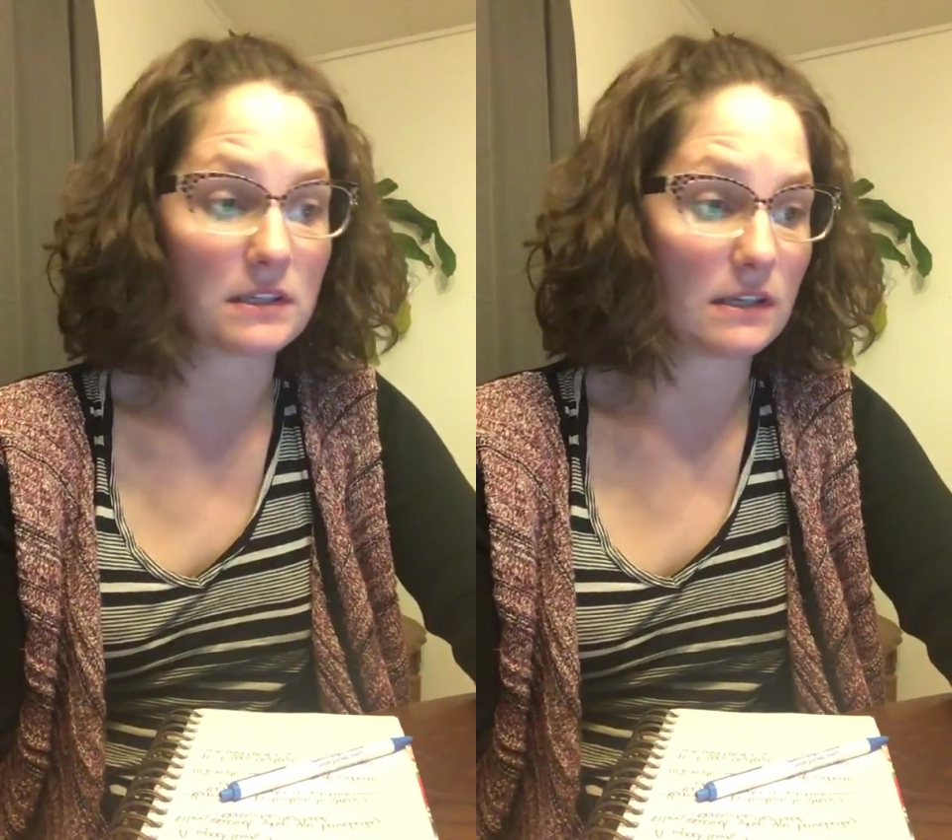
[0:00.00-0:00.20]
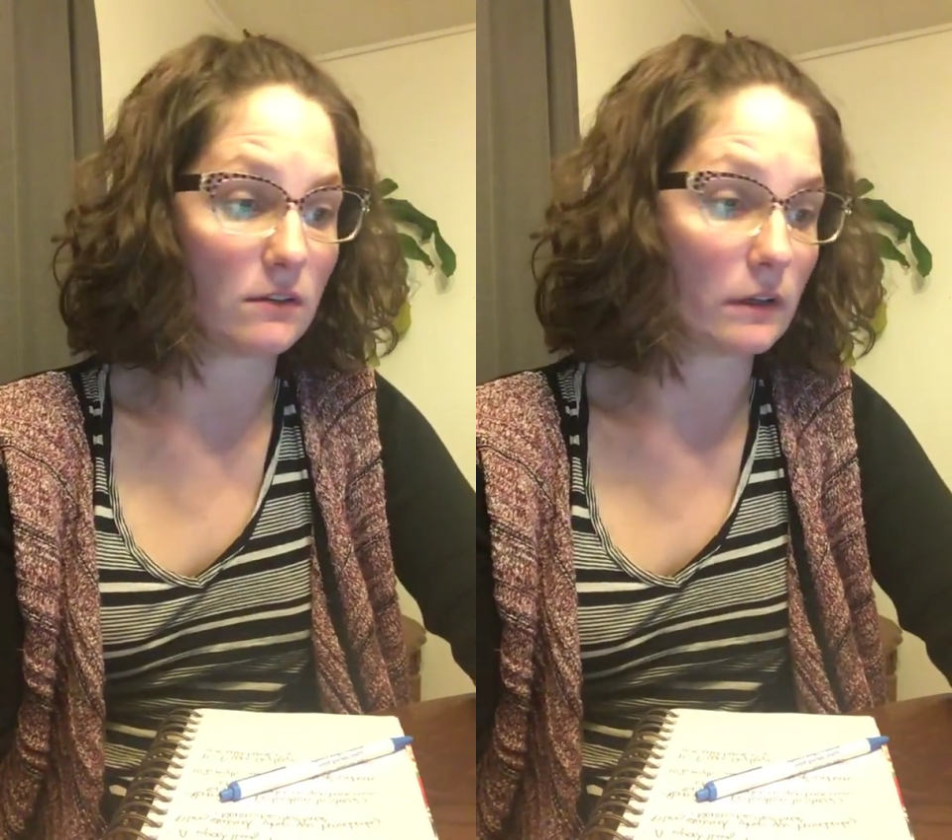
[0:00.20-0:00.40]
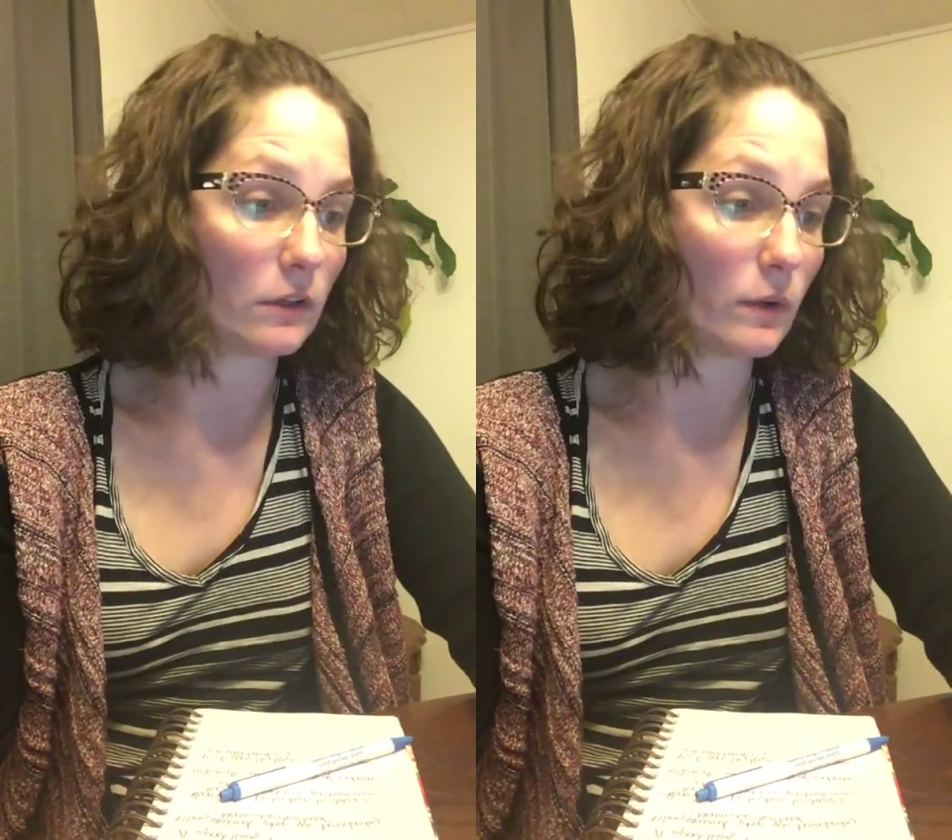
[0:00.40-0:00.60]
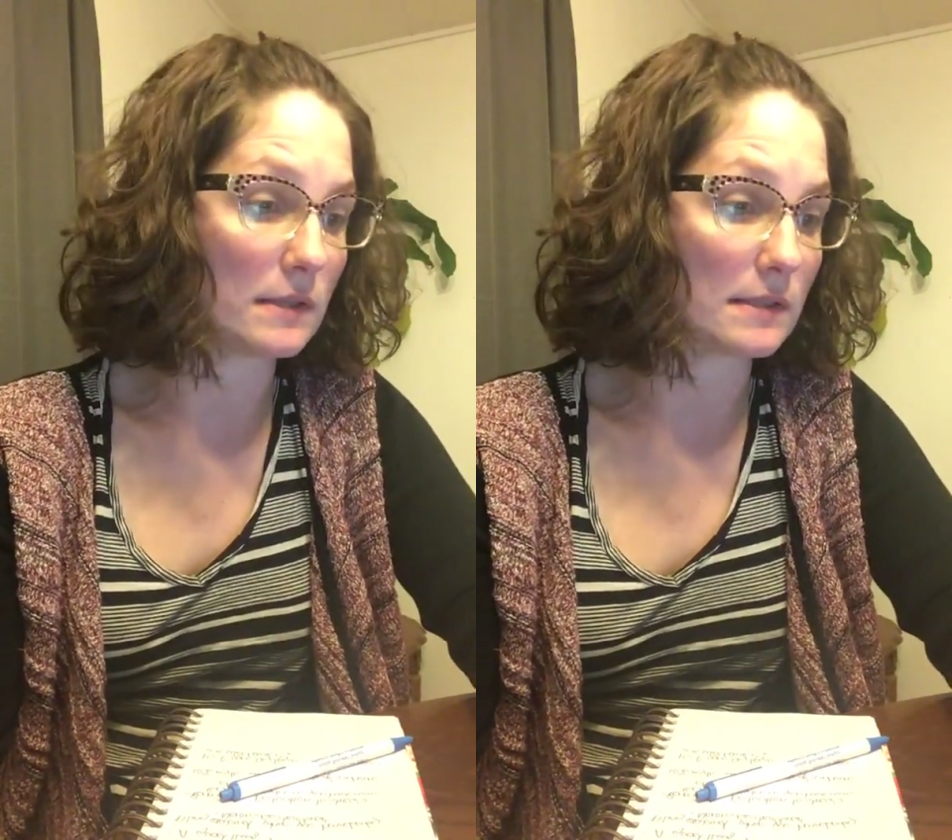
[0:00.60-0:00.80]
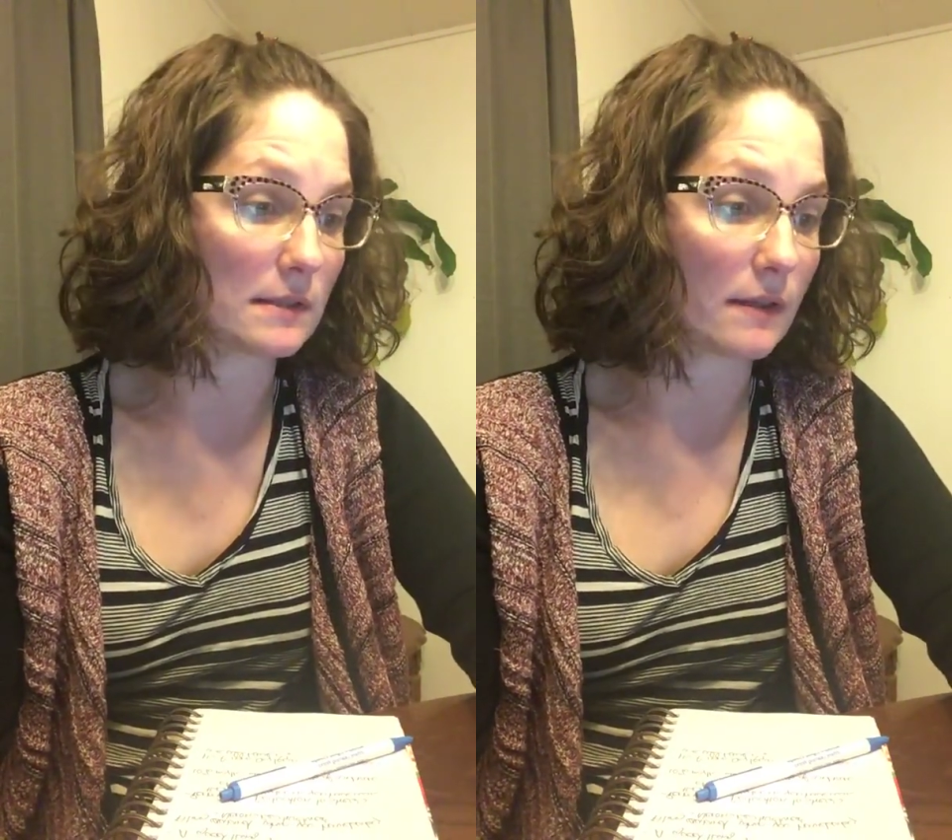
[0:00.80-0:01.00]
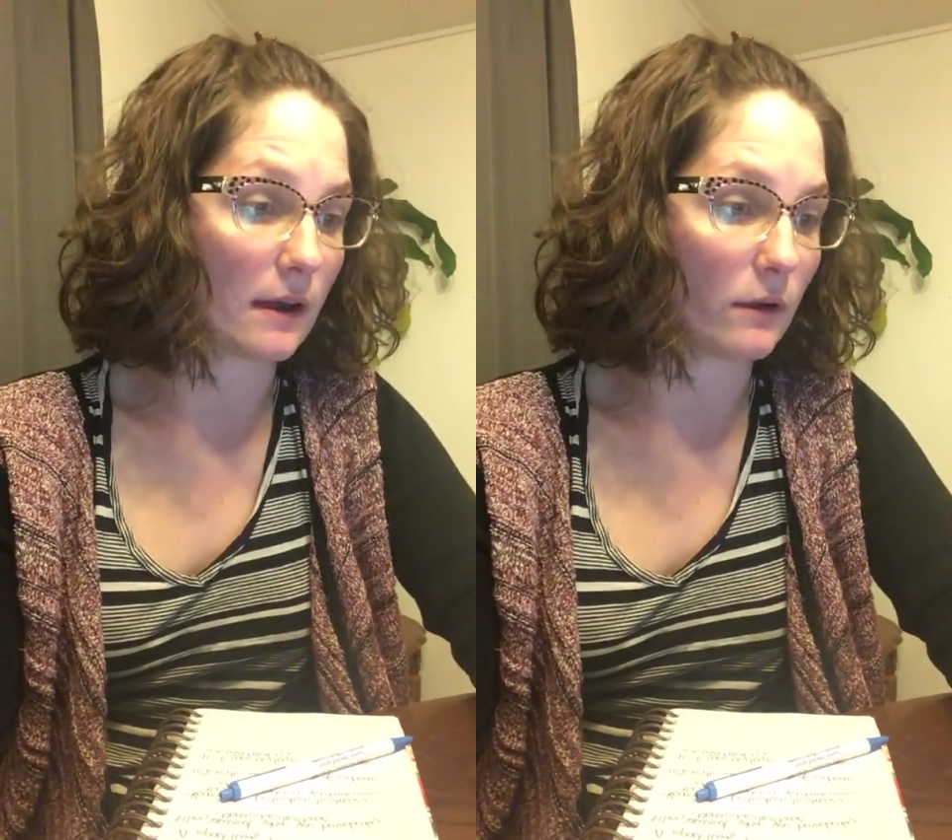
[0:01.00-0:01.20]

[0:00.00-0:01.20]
to hearing noises in the